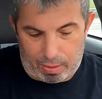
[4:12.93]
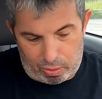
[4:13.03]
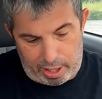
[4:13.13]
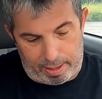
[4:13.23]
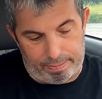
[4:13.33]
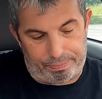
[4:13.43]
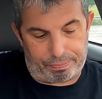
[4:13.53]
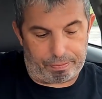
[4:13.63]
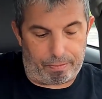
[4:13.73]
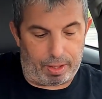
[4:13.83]
All right,
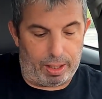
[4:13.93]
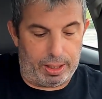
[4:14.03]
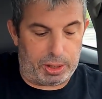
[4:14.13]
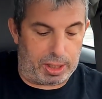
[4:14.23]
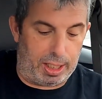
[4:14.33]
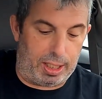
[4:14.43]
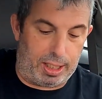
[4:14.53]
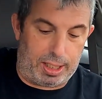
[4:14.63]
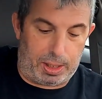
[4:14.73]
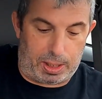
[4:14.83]
well, let's get
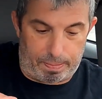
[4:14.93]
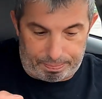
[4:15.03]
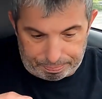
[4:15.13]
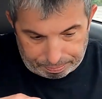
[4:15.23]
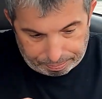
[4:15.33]
into this and